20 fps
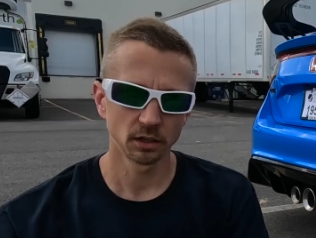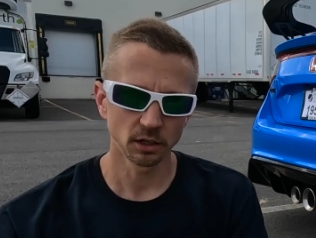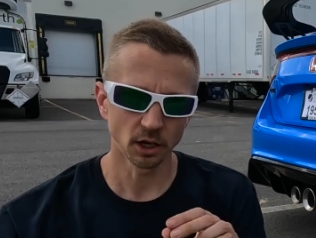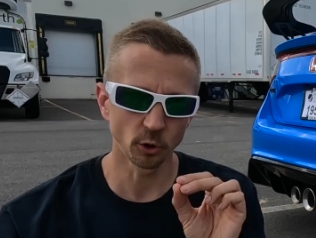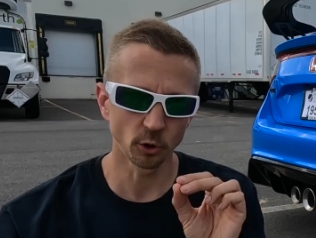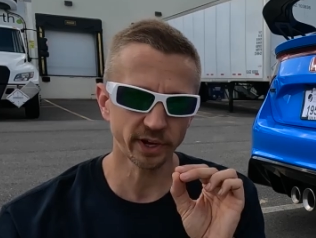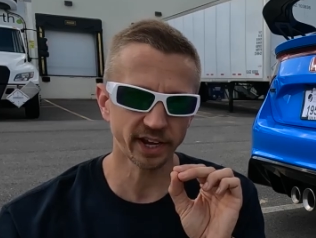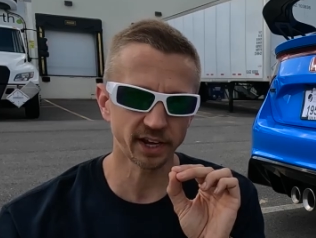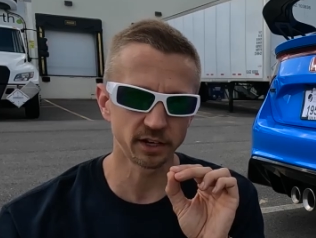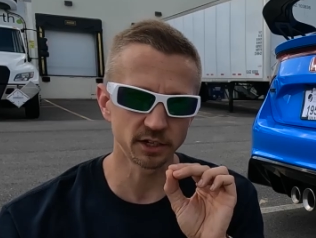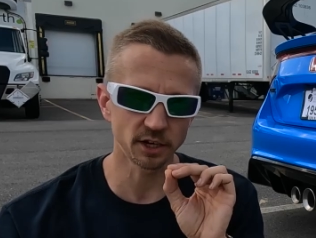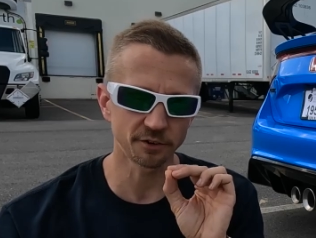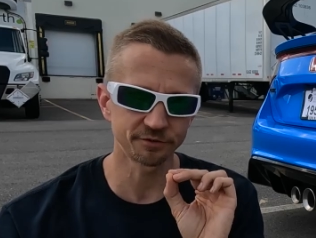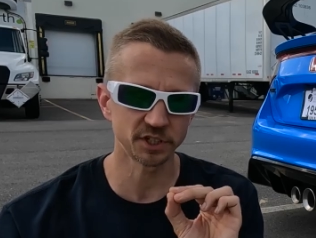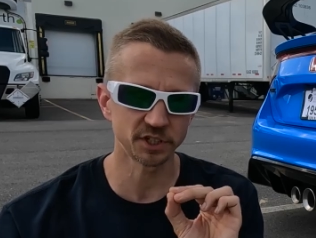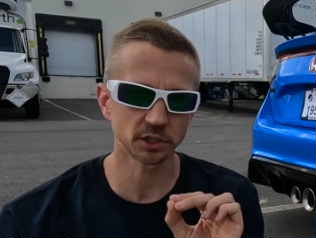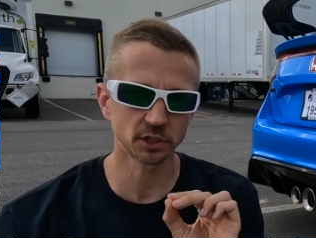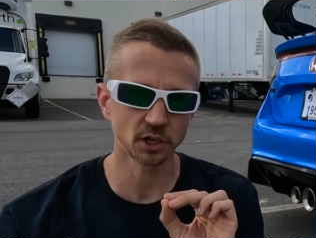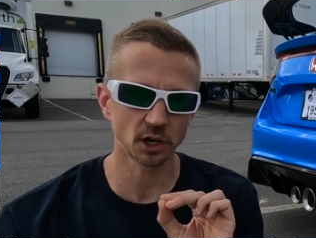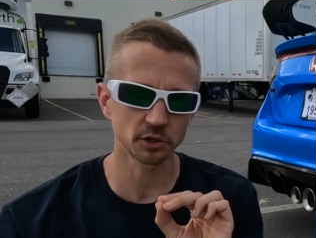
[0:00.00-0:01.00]
Okay, enough
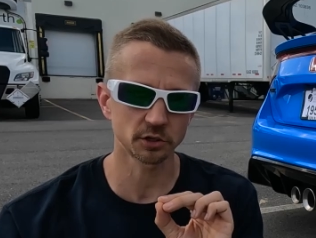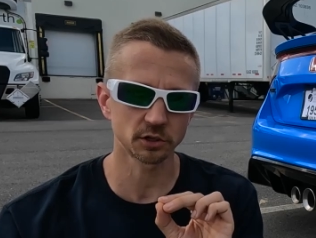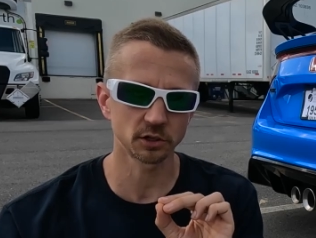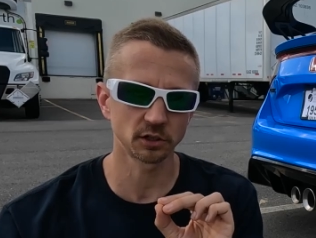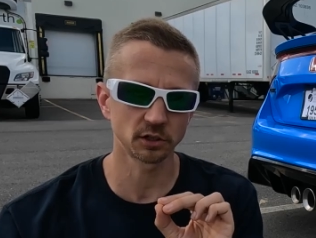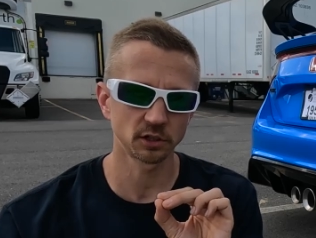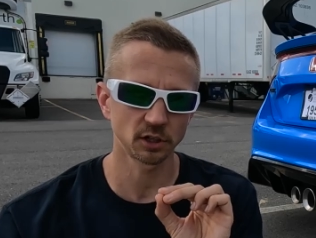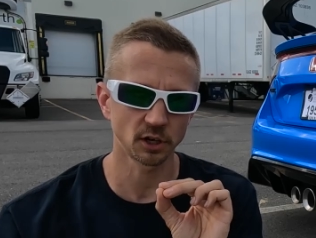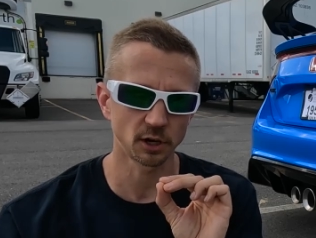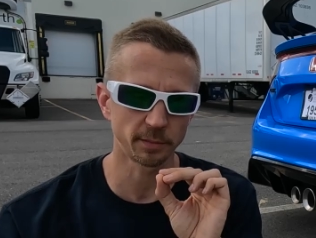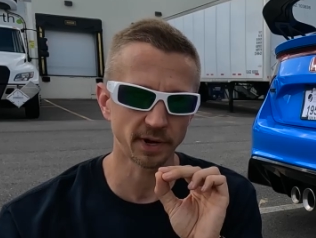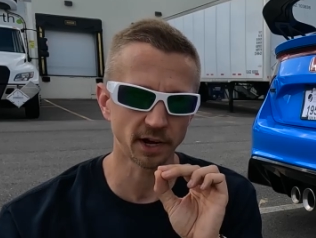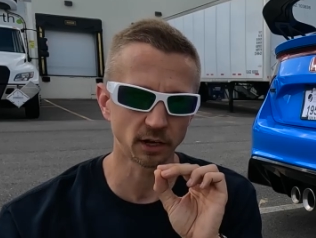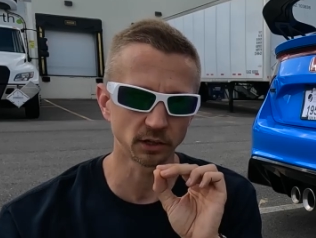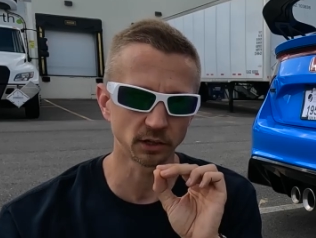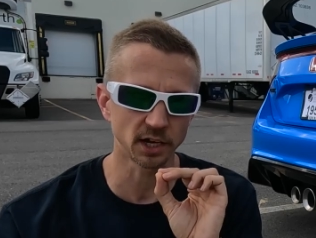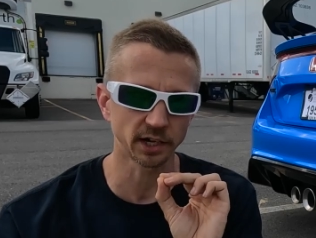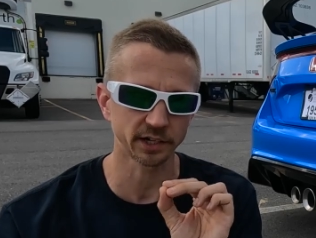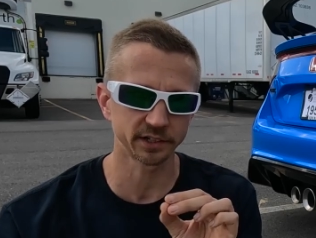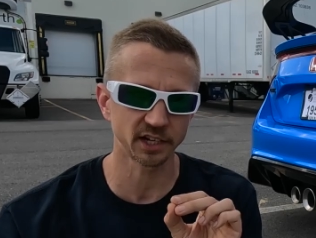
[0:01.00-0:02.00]
discussion about
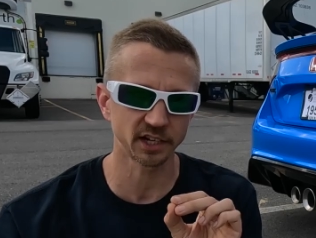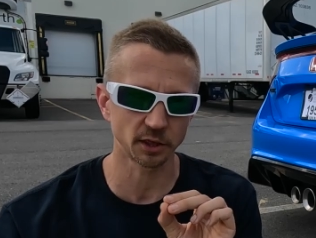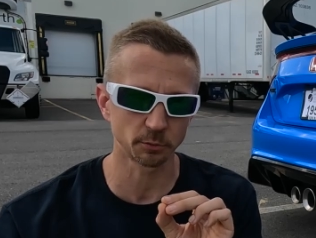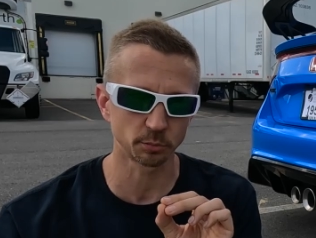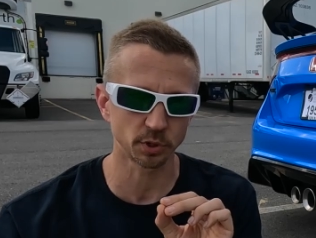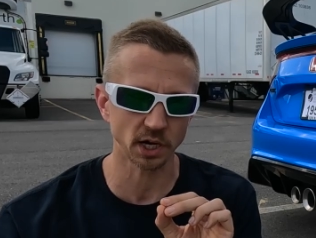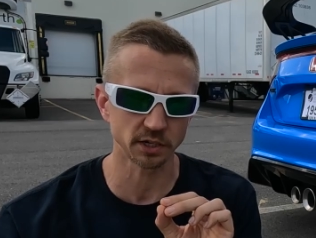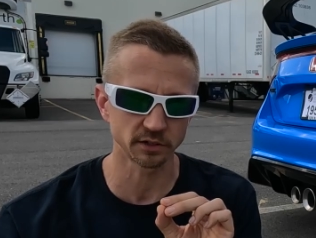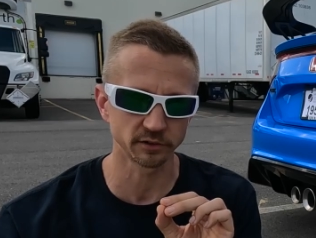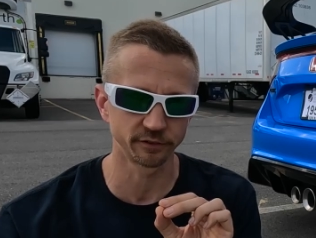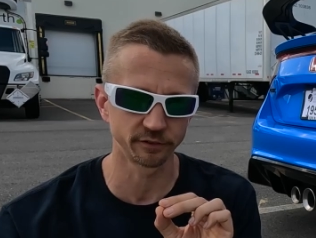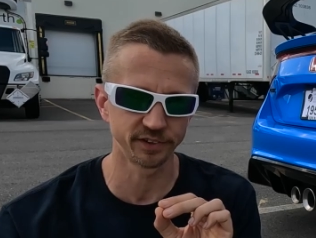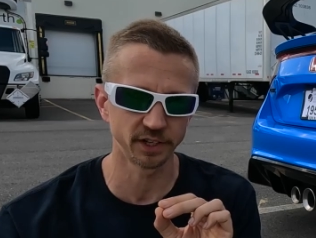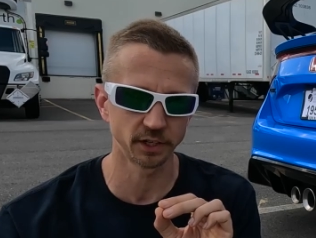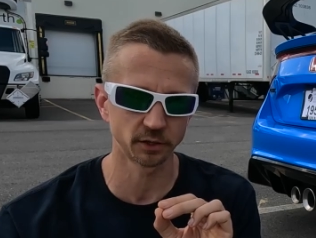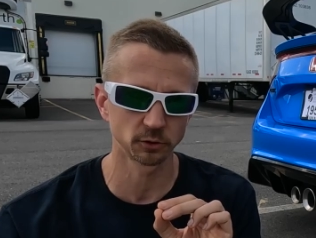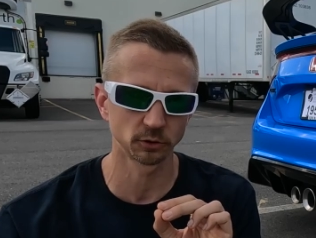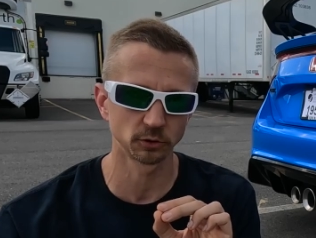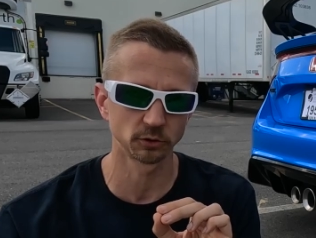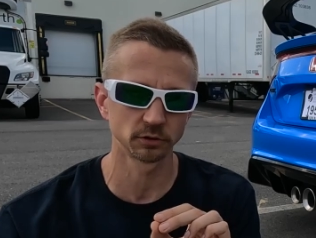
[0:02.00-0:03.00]
locking down the price of a
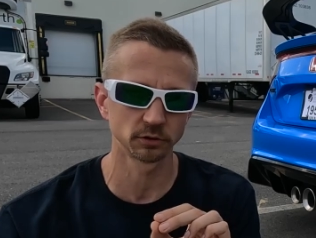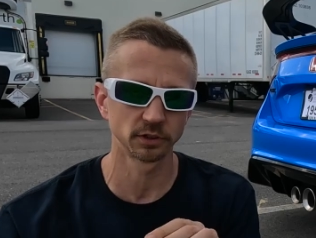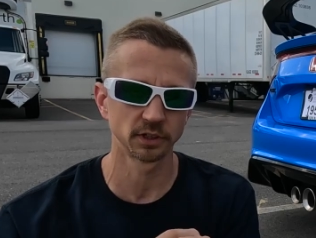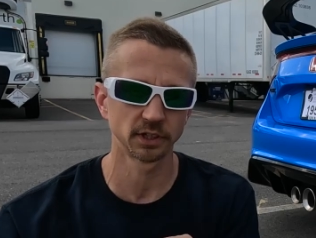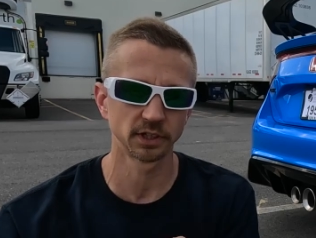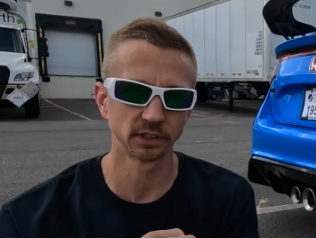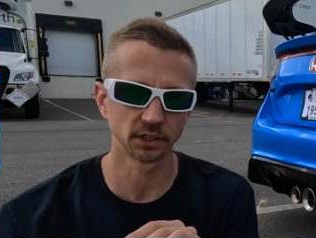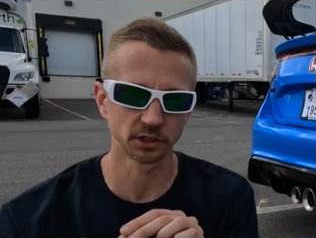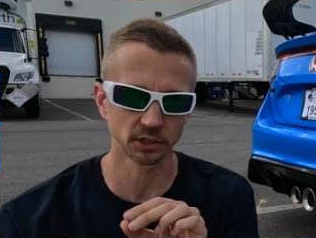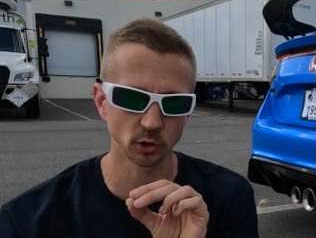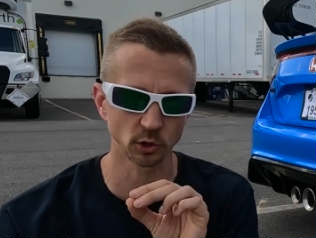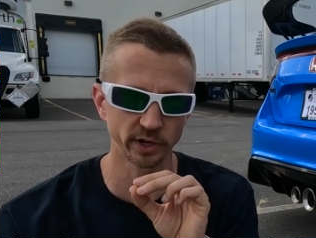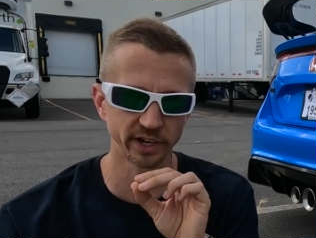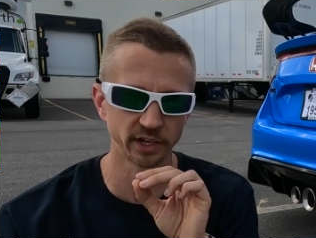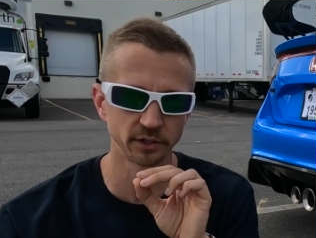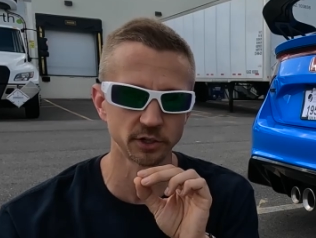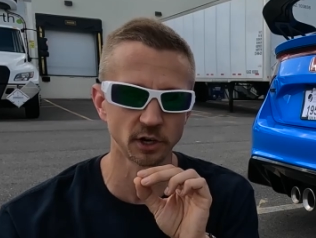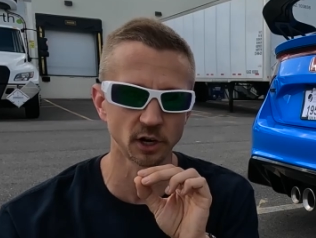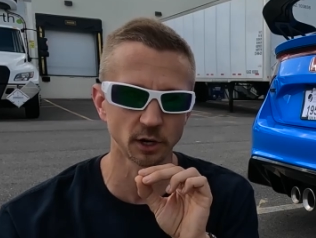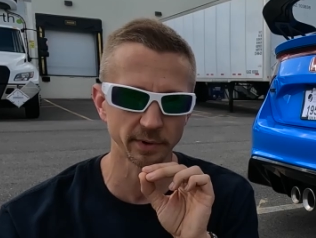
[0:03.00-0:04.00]
vehicle. Let's go ahead
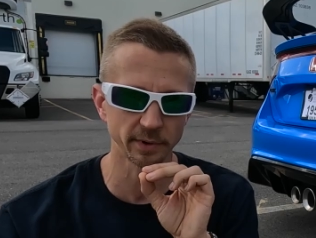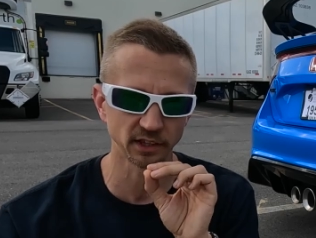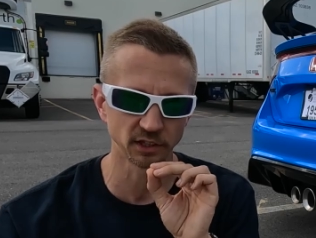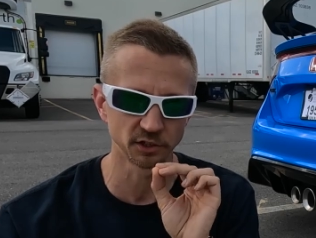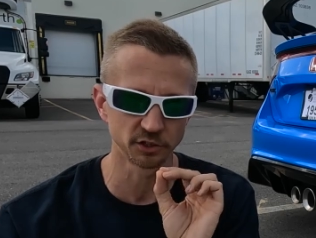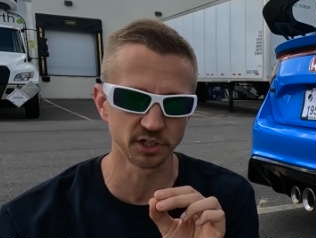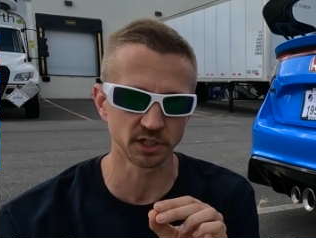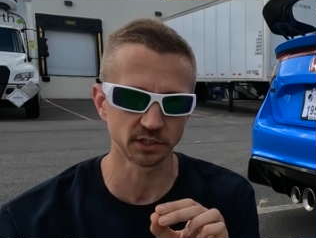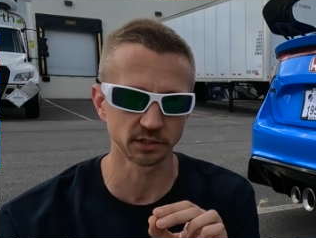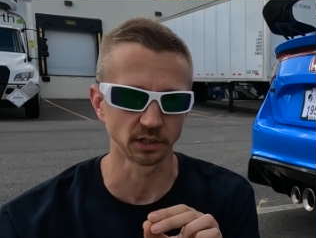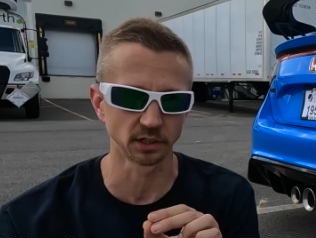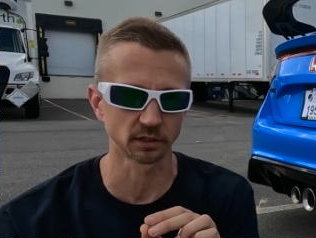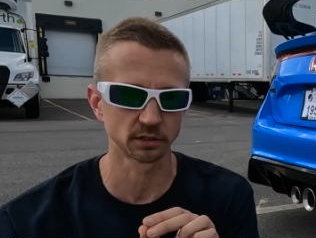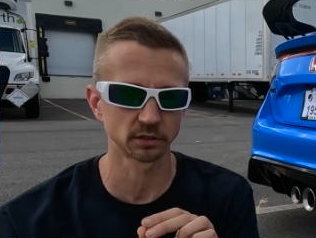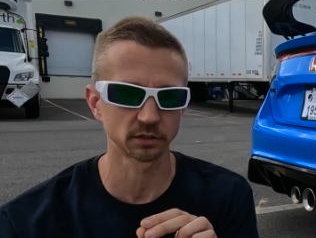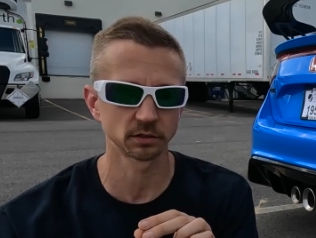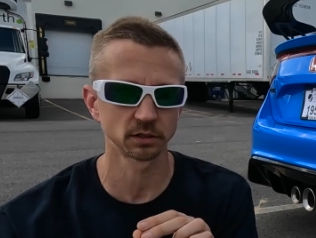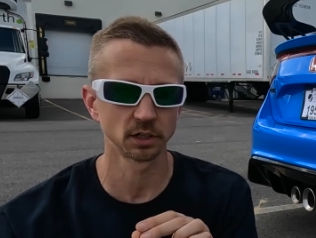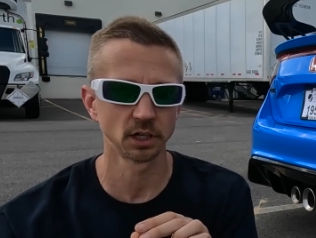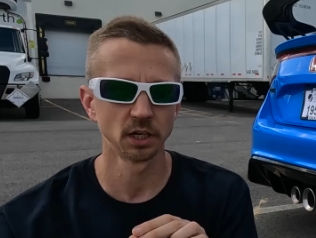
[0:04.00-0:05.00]
and talk about
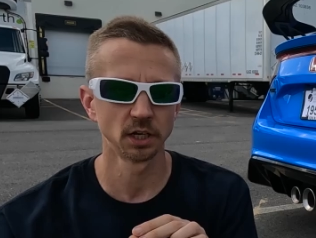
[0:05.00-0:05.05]
logistics.